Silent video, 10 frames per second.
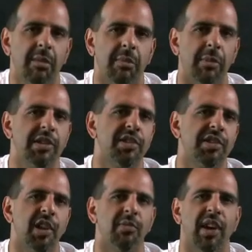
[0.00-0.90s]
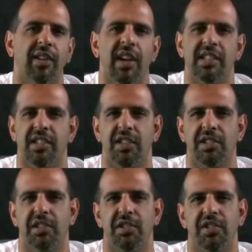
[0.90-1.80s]
But Mr. Stonebreaker has another
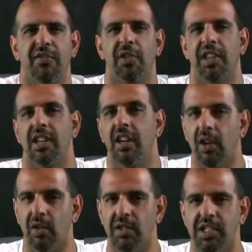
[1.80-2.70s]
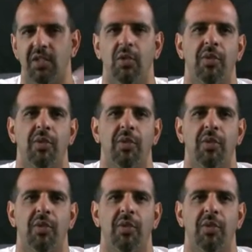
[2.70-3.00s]
solution for the old SQL